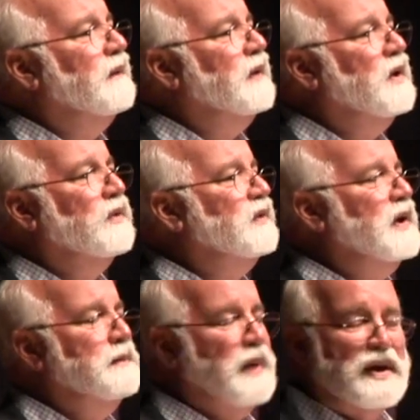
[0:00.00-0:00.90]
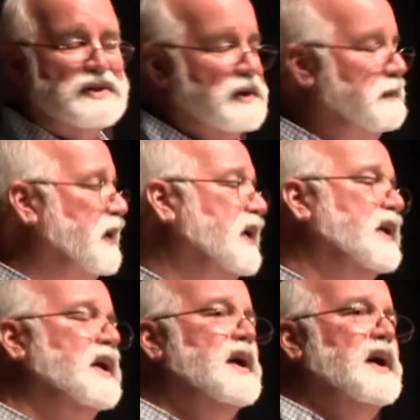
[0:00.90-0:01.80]
he goes in and buys something.
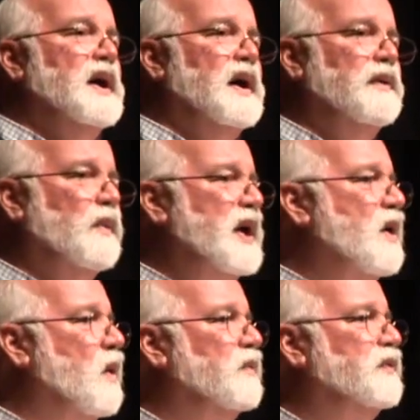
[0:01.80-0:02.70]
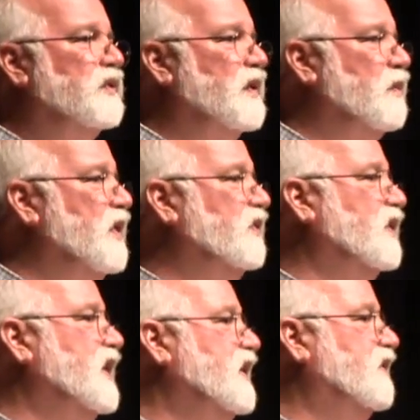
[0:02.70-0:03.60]
And on the way home, for some
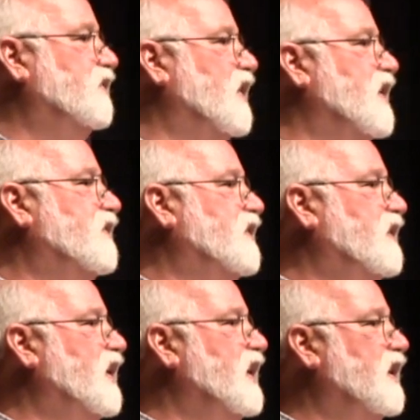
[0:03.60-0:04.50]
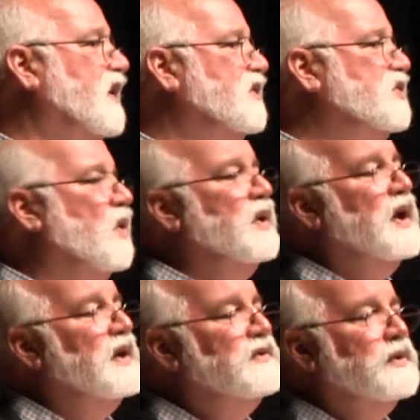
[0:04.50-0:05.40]
reason, he decides to take a
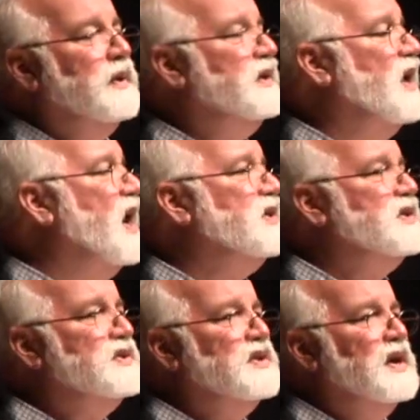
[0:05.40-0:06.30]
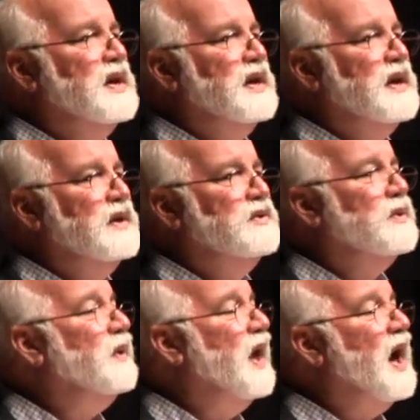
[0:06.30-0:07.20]
shortcut, so he dodges
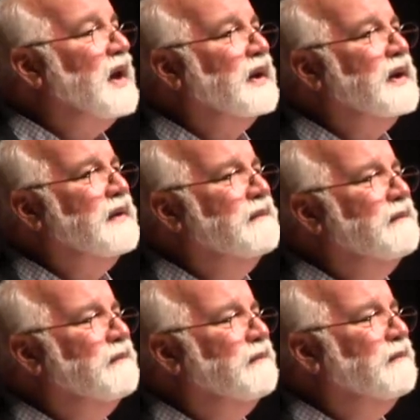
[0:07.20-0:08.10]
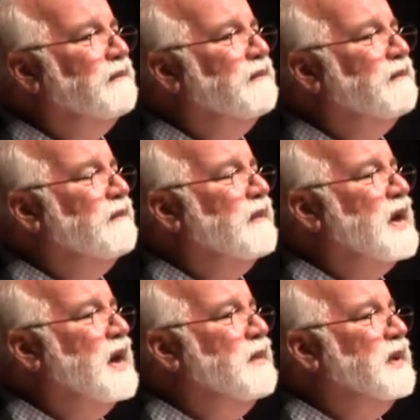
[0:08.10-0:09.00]
into an alley and